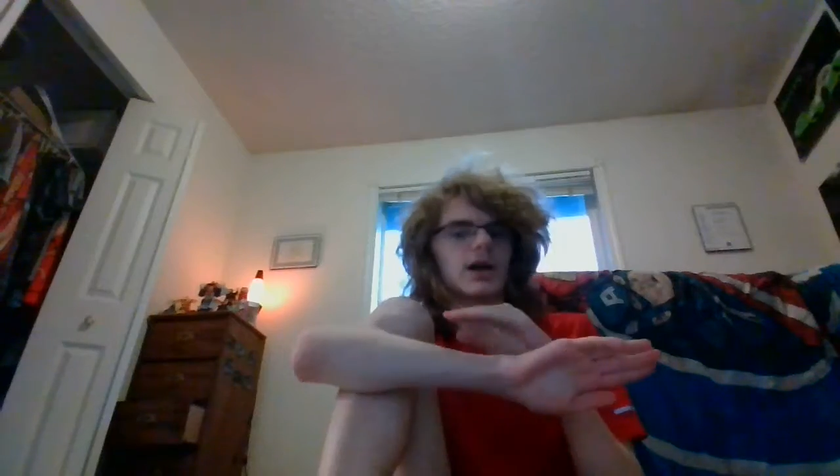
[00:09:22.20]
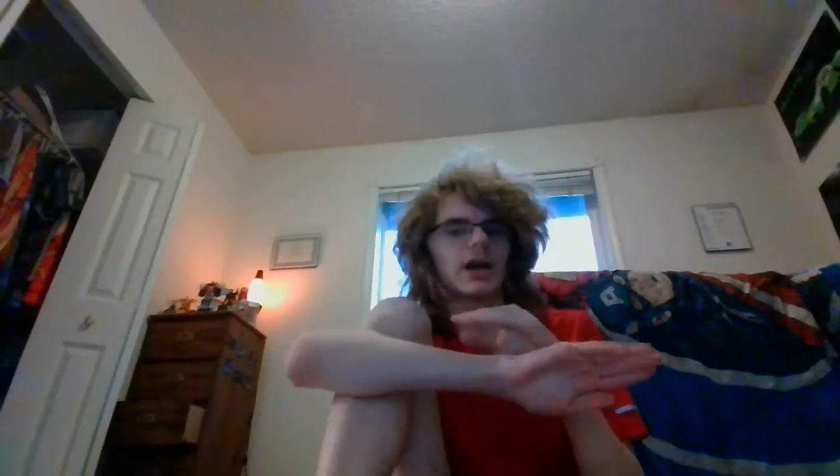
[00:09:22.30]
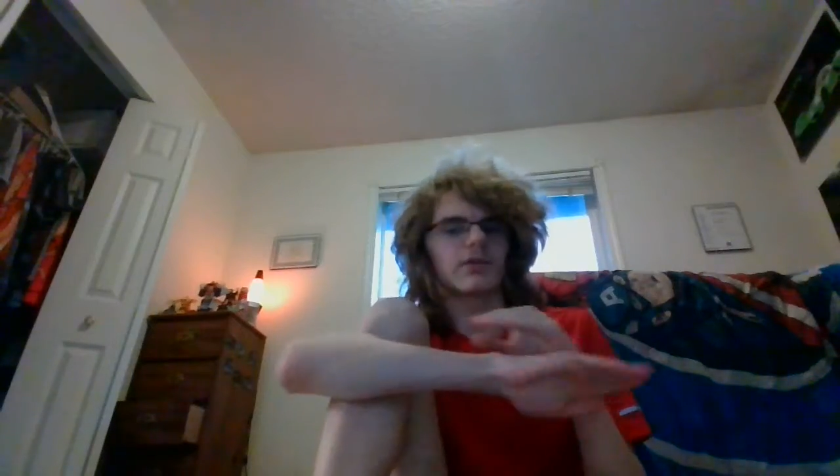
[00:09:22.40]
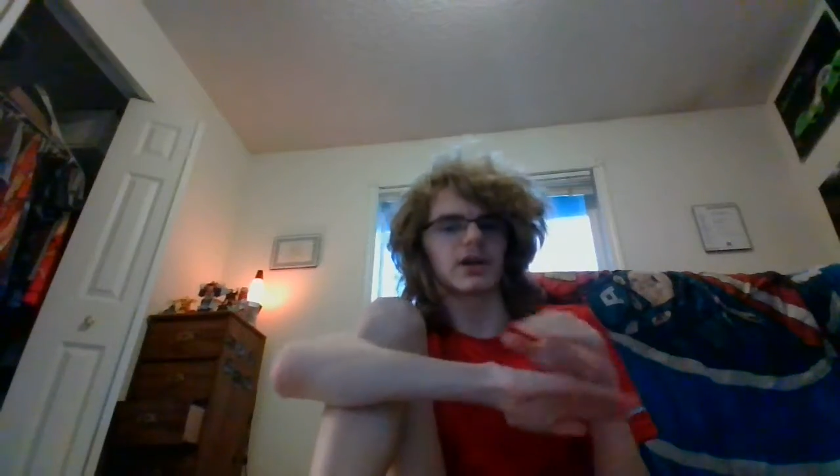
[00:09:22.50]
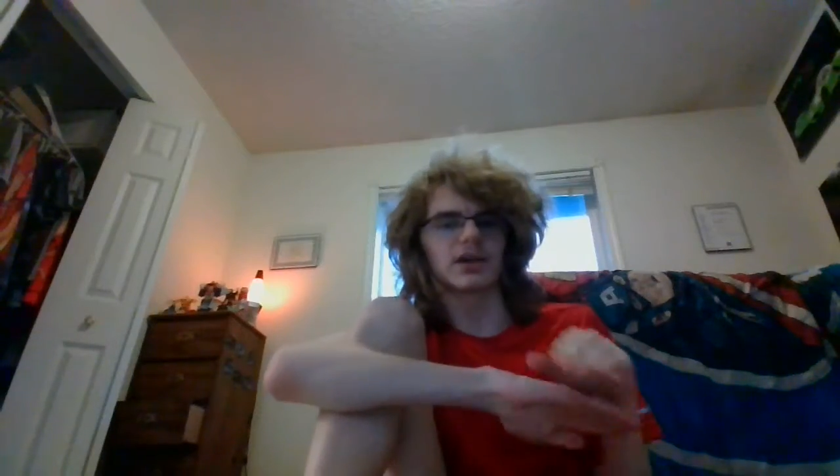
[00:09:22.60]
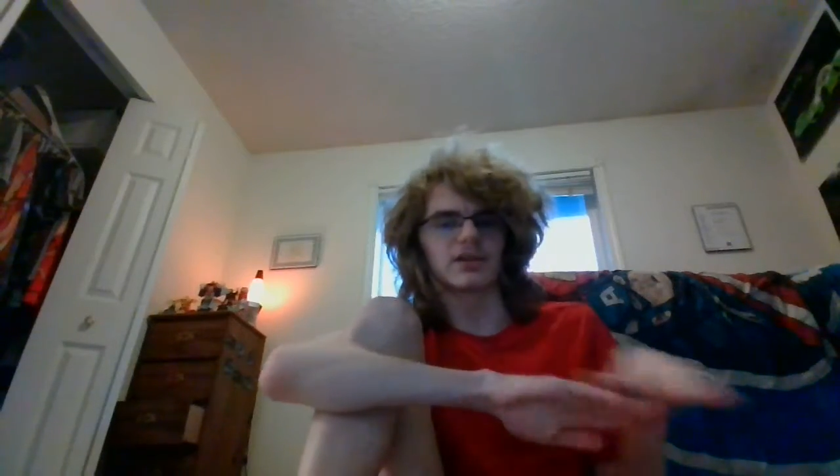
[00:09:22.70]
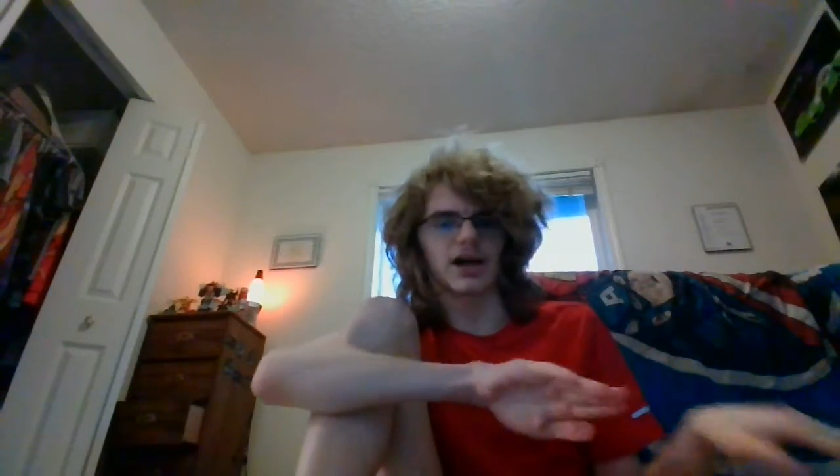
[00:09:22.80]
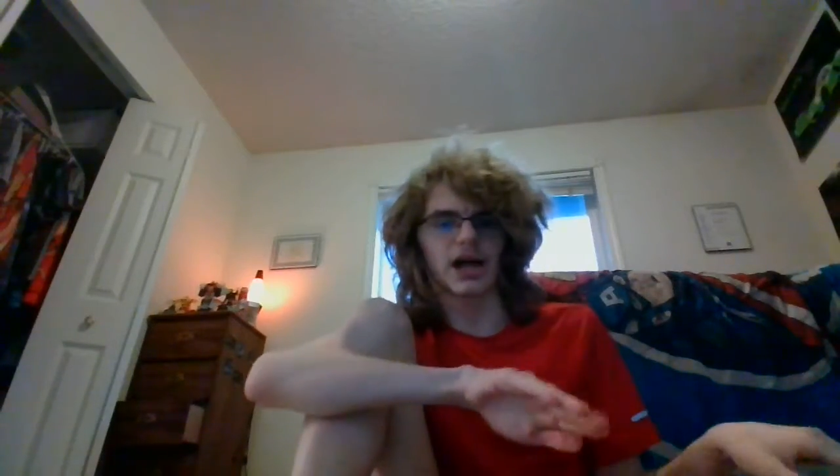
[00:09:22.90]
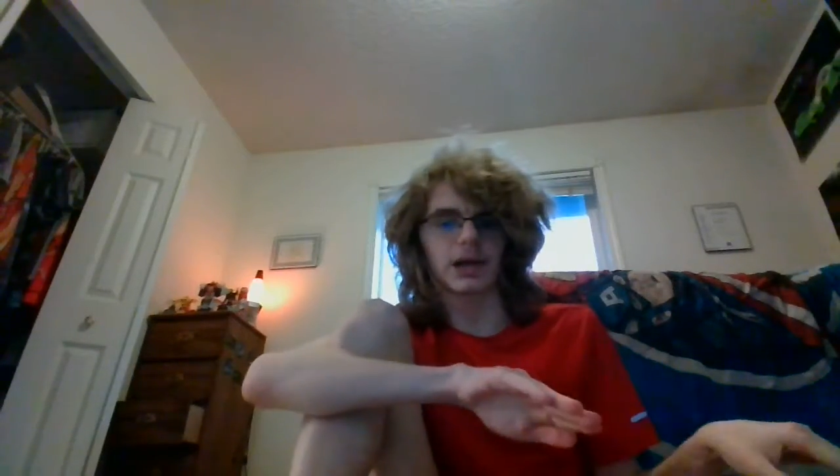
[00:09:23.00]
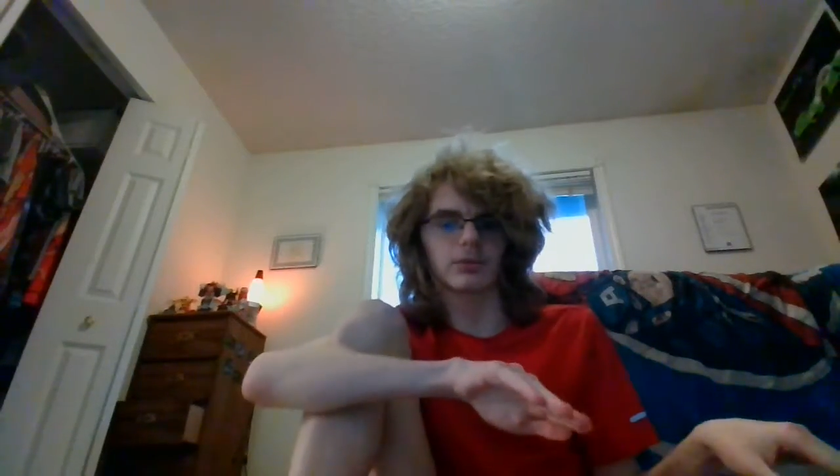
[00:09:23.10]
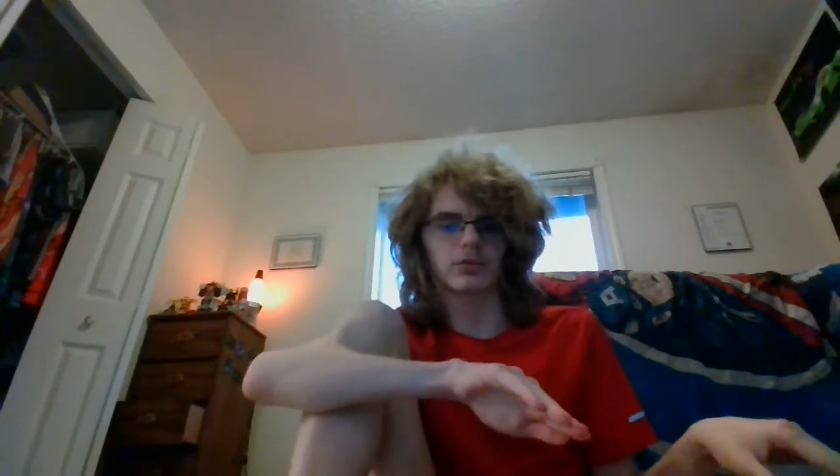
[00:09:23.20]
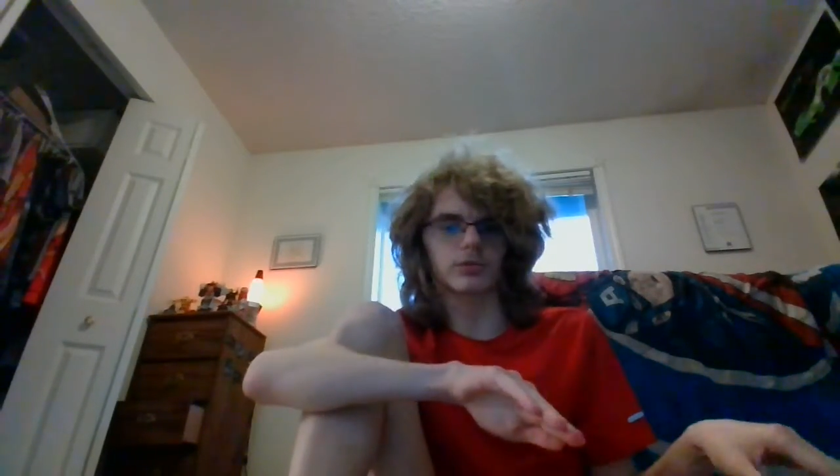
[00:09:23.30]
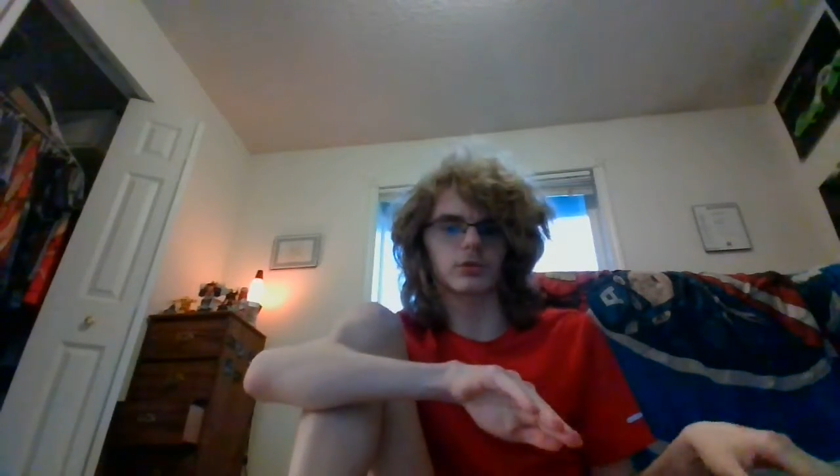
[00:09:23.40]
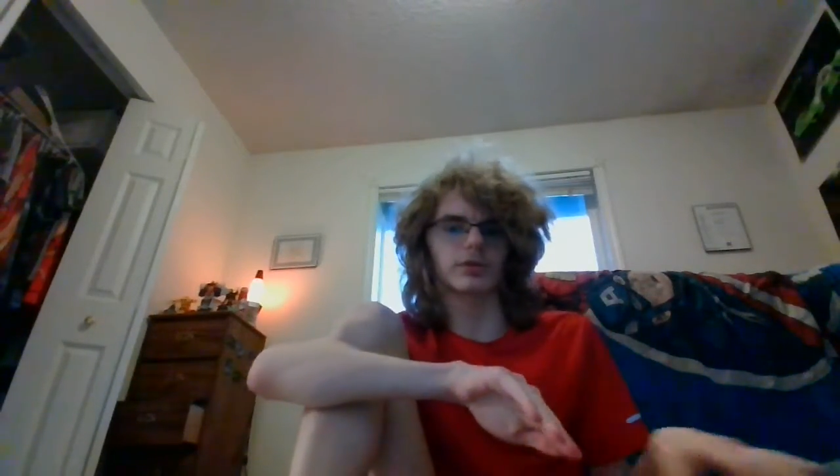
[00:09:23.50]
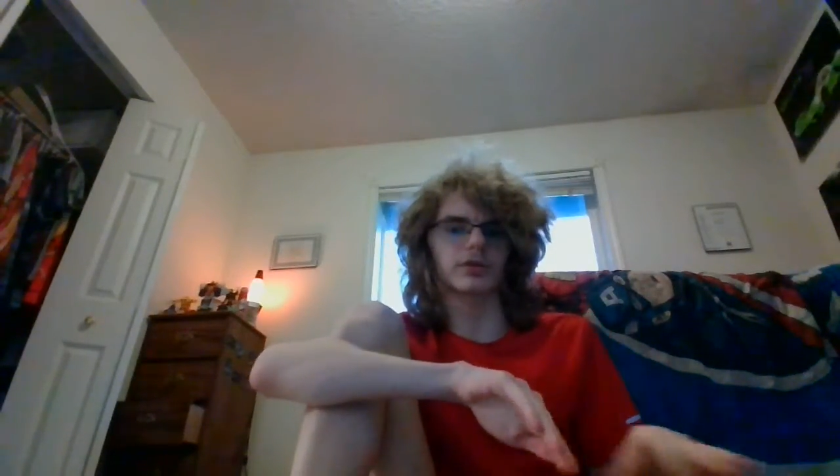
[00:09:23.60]
it, I haven't had time to
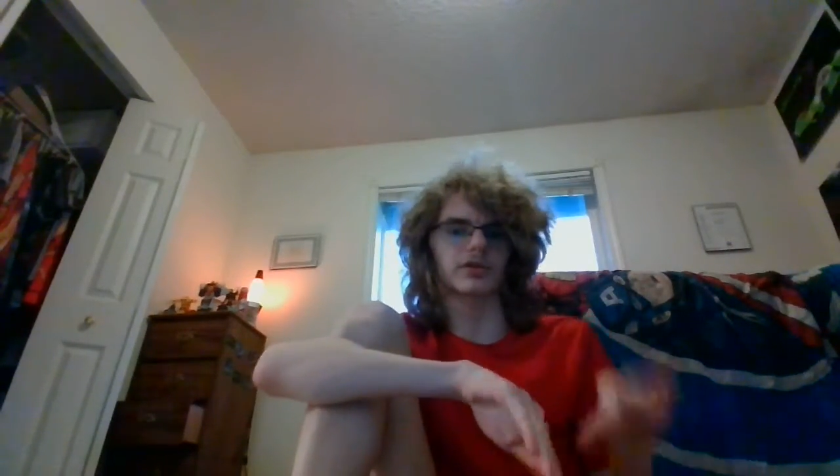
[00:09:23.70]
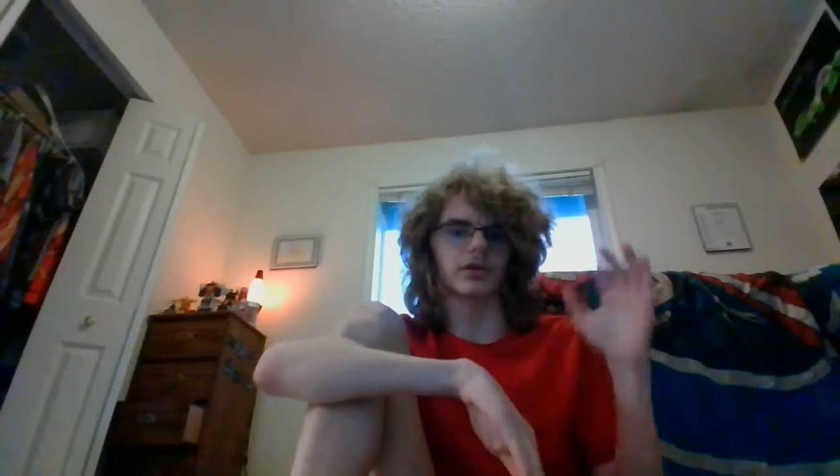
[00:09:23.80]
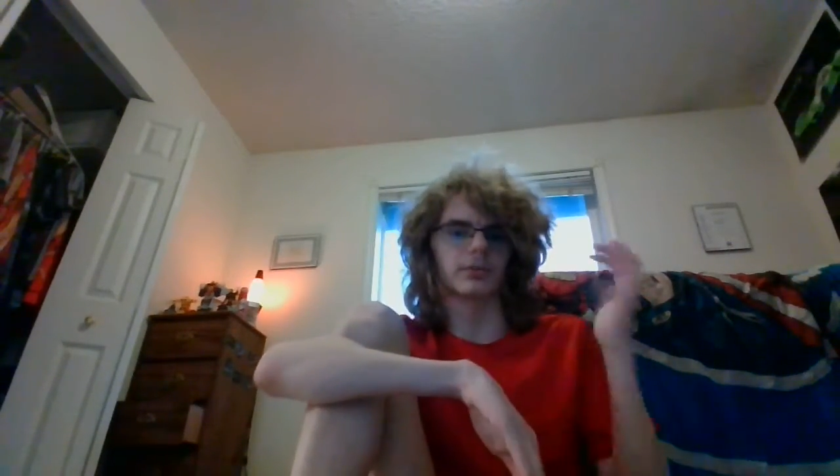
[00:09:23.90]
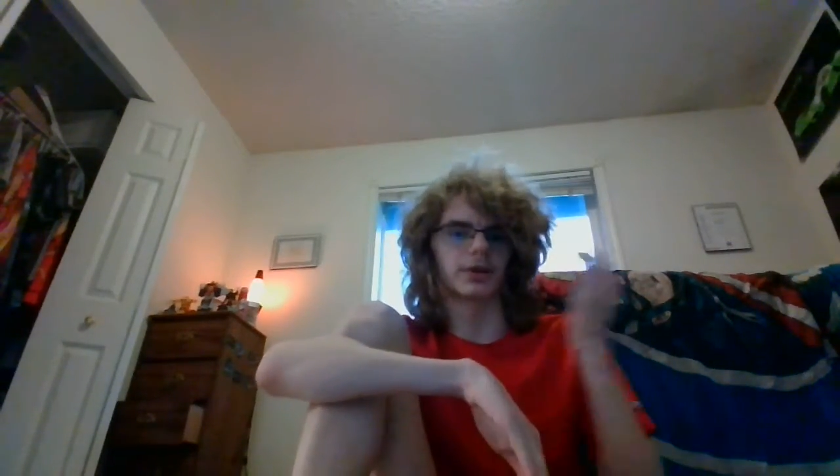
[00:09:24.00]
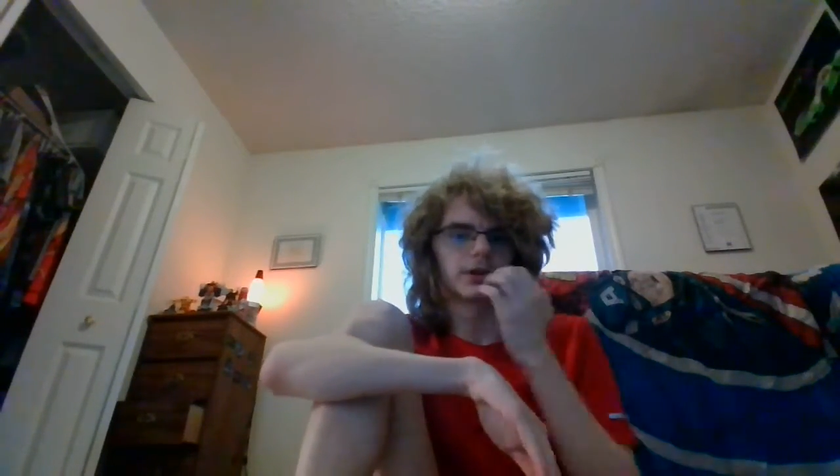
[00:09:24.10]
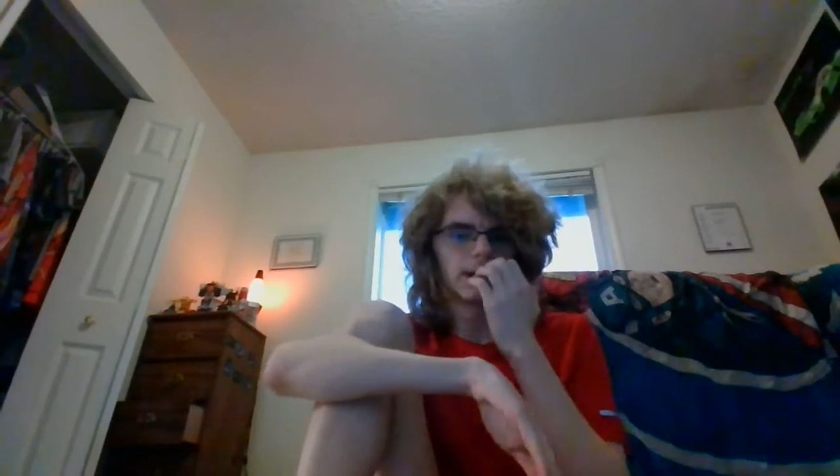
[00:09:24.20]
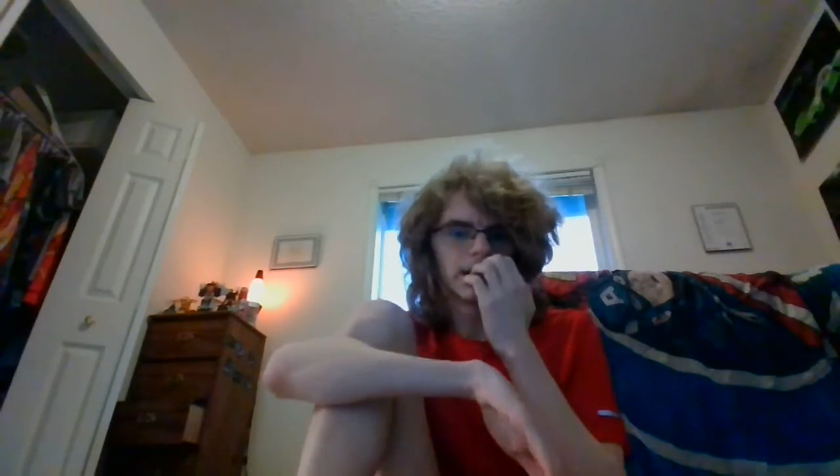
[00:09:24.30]
record it, because I mean,